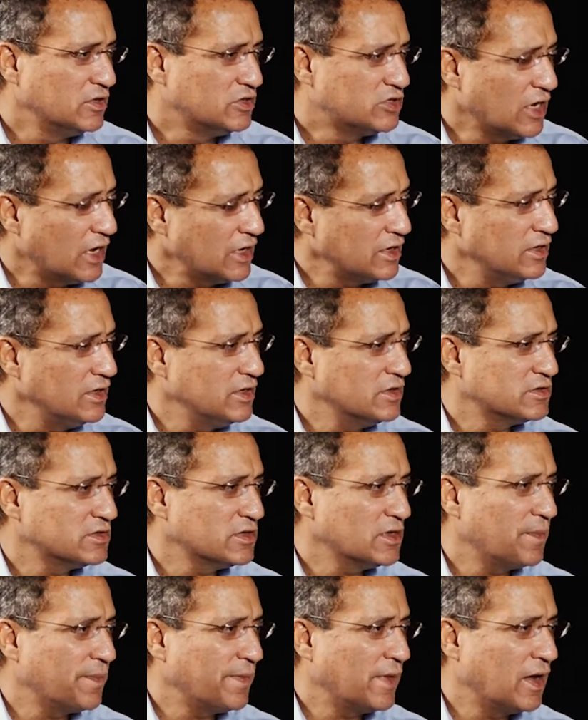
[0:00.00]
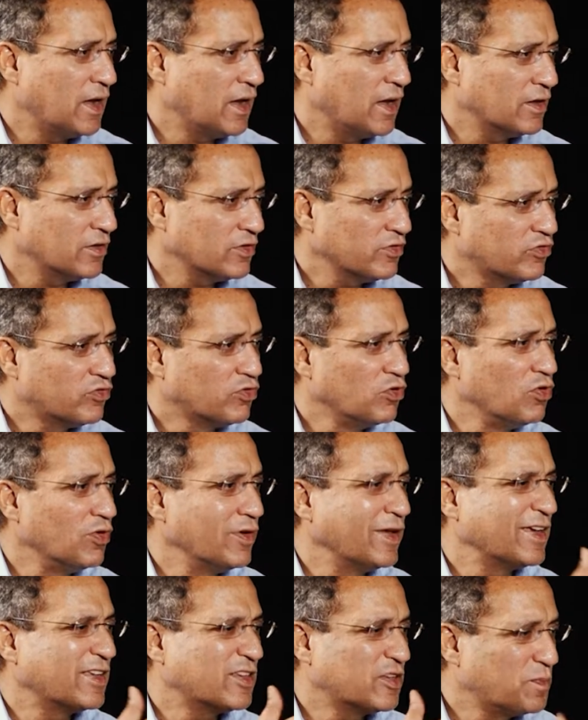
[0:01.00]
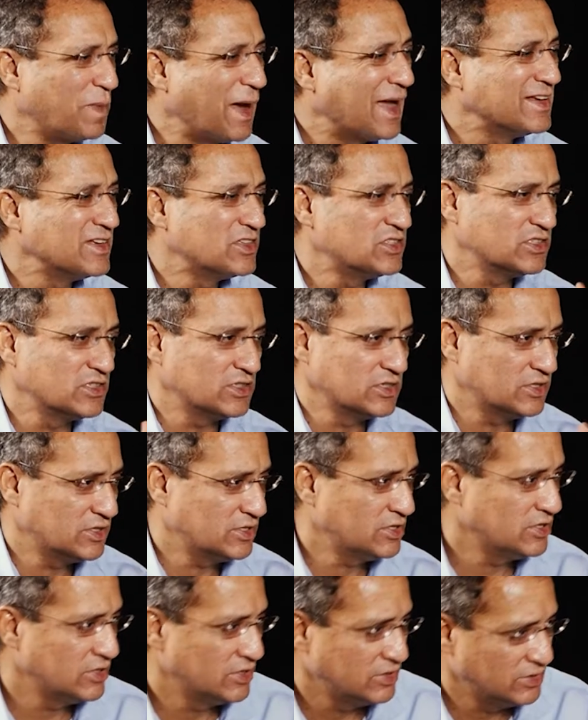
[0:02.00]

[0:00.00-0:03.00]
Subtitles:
Chinese are so expansionist?